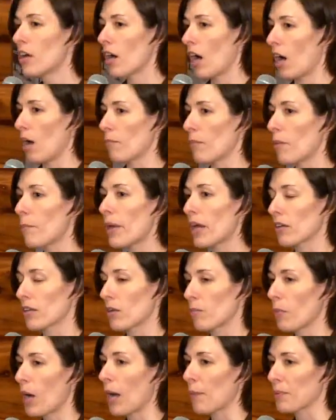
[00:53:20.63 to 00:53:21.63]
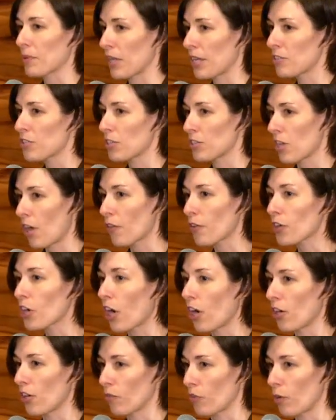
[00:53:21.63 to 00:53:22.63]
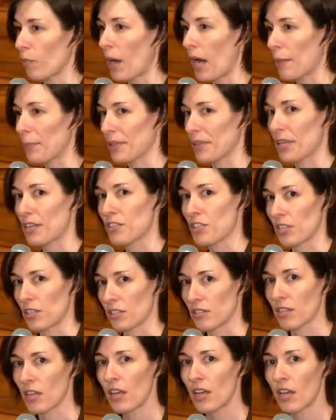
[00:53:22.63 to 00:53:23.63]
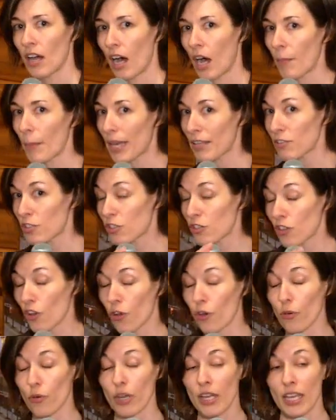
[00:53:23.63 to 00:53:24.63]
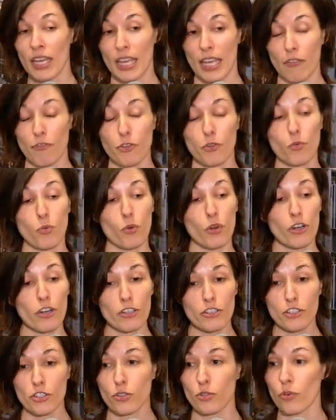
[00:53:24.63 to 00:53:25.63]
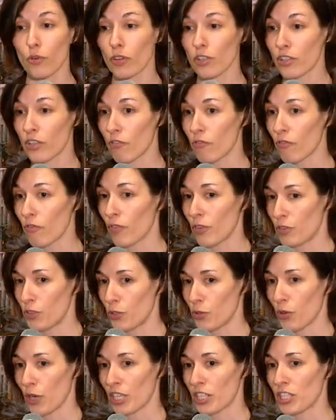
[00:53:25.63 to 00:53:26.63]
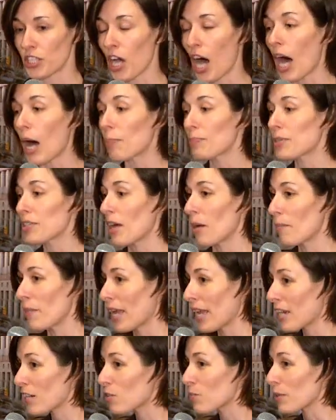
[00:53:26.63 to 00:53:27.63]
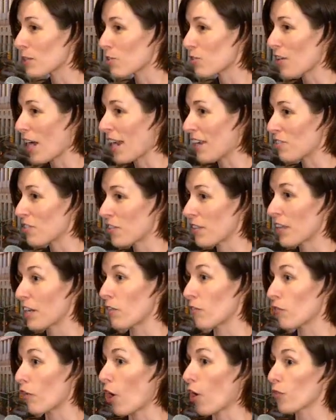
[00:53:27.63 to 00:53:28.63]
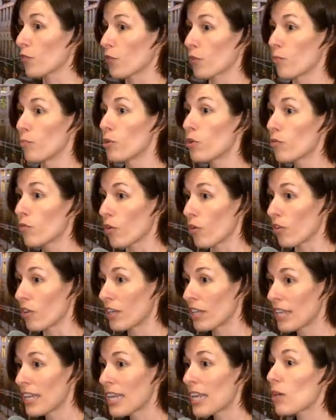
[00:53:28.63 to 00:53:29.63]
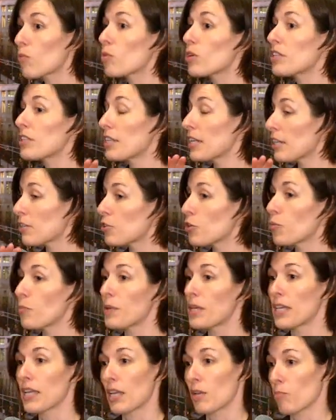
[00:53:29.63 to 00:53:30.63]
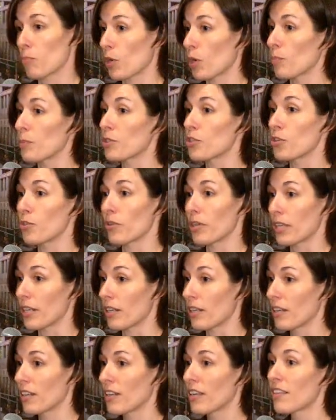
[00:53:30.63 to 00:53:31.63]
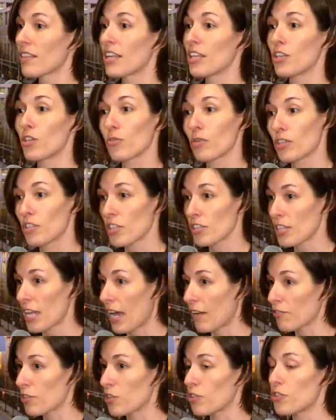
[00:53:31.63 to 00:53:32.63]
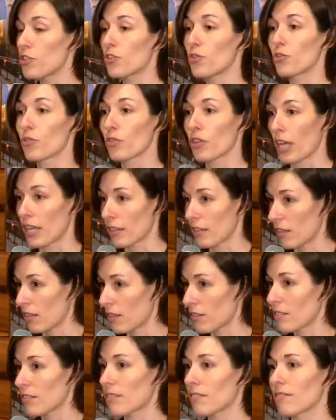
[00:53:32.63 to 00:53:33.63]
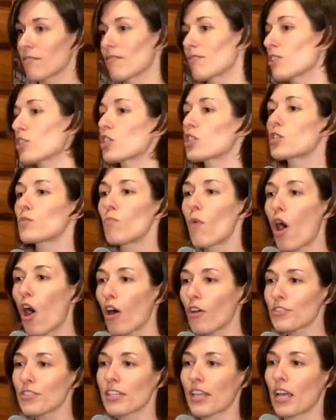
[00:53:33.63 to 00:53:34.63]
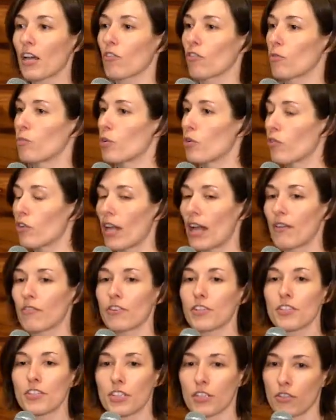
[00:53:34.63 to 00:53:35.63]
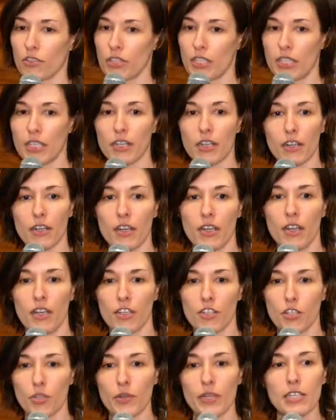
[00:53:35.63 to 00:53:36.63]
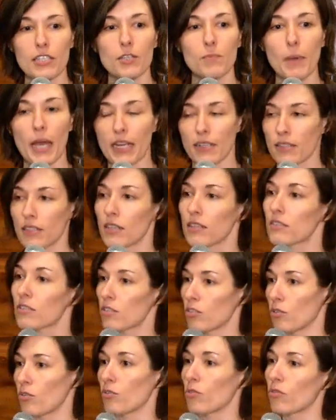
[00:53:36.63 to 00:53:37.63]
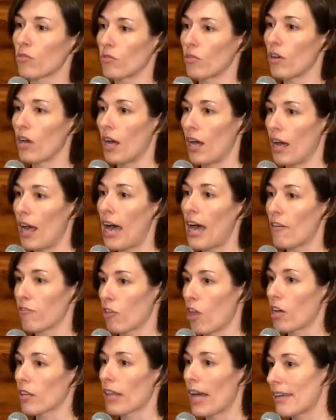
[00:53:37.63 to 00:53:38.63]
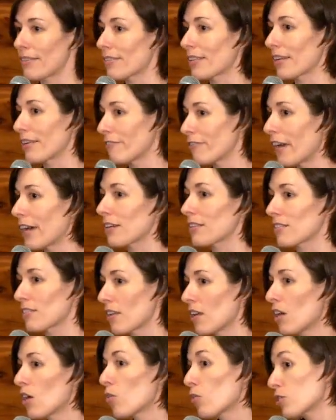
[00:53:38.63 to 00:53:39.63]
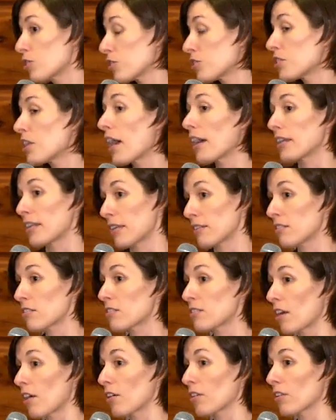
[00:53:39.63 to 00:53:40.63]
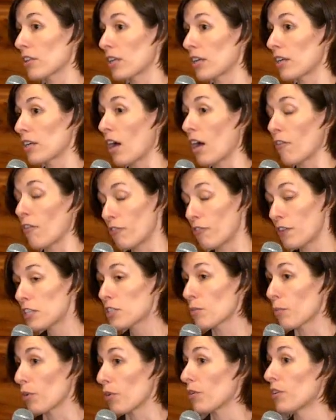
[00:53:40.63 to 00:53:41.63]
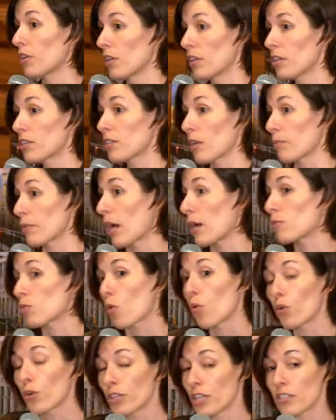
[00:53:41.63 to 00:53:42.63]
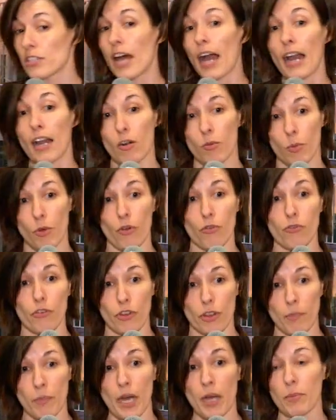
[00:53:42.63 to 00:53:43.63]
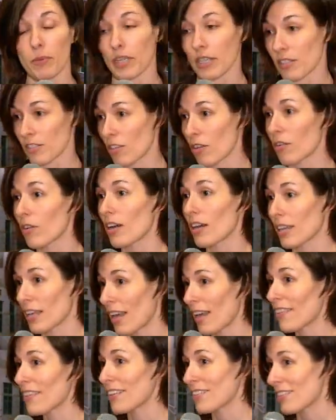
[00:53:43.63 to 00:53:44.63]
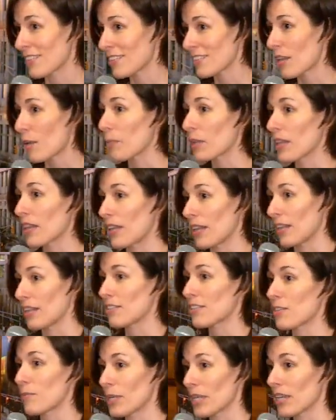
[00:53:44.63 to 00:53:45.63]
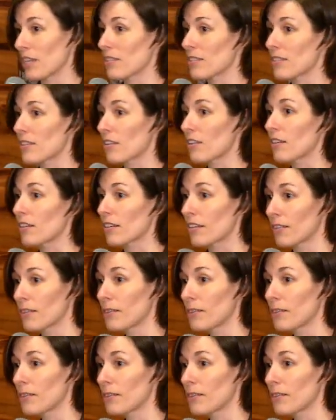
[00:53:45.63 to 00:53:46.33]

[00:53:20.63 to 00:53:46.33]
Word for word: um, mammalian populations, other carnivore populations. Um, and so, if you were to to adopt a management strategy that involved removal, it would need to be in perpetuity. That you would just have to do like this small scale removal every single year to expect it to uh, have long lasting effects, which is not necessarily uh, feasible sometimes or desirable for the public. So, again, this is something that needs to be considered.